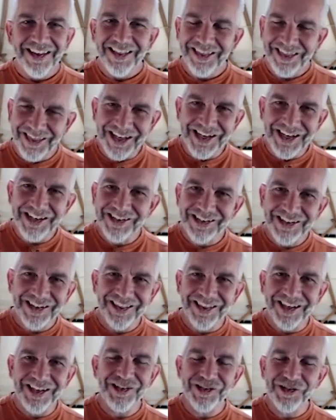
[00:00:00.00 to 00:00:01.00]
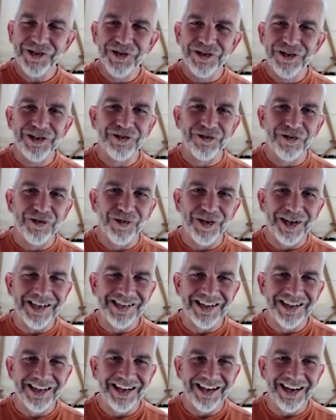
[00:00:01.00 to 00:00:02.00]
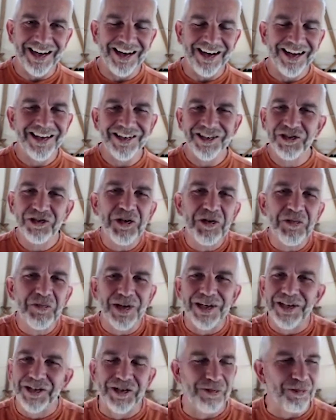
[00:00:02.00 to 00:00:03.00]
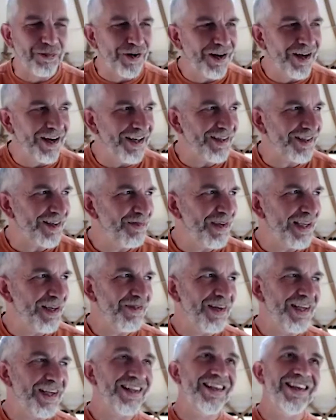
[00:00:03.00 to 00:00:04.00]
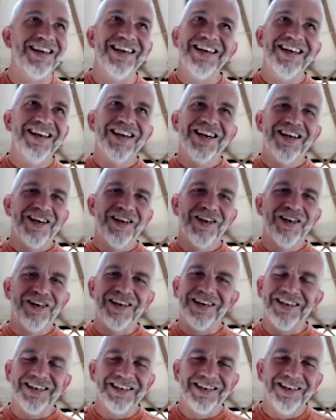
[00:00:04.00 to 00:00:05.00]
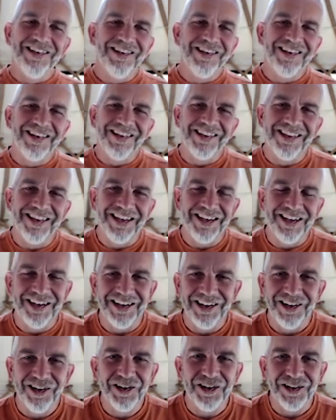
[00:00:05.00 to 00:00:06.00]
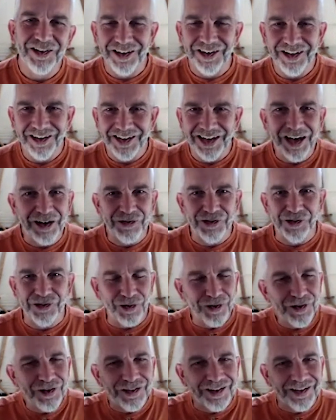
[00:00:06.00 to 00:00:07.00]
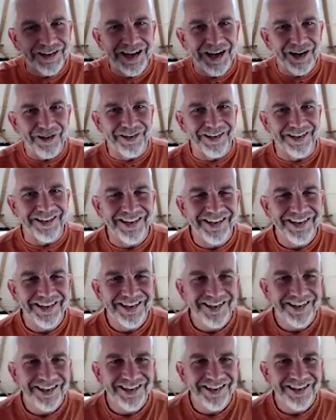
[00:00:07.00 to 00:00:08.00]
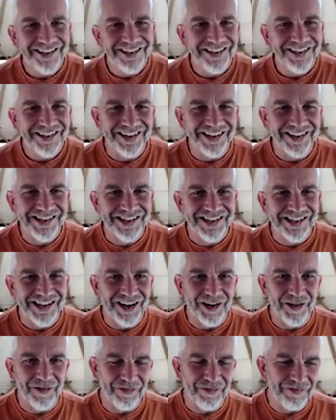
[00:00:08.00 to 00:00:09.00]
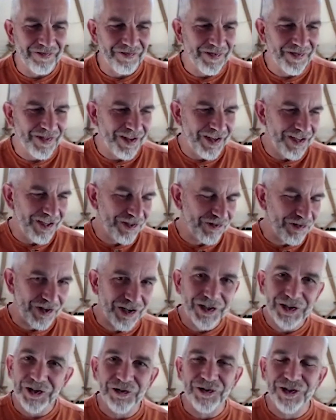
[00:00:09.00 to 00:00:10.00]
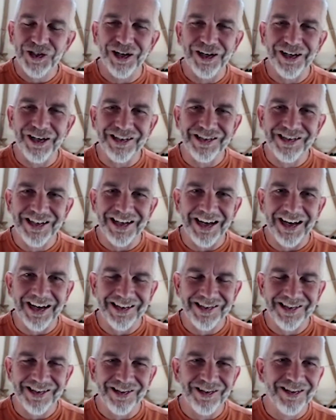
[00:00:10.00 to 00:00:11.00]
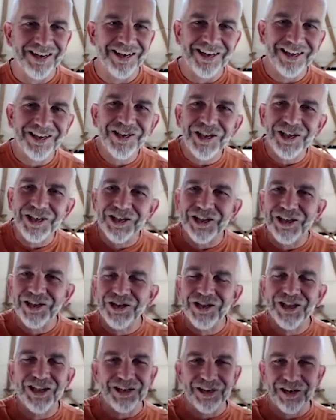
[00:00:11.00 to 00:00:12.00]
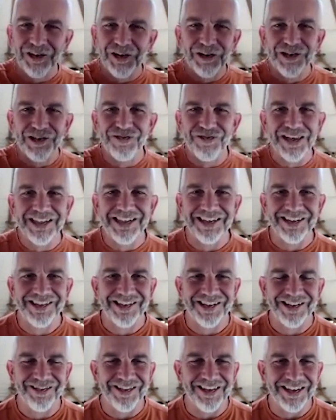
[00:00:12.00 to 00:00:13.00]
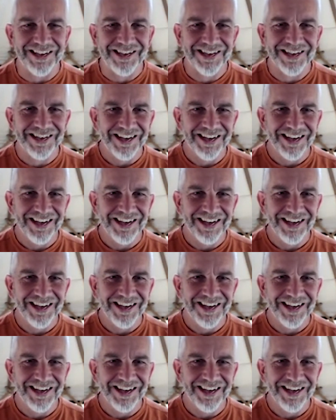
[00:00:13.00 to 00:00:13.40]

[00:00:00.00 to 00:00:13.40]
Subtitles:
These stories are always there, and it shouldn't be a surprise. I mean, when look at the Lao Tzu, look at the Tao Te, look at the traditional Chinese texts, look at the Qing Qing Qing, the cultivating stillness.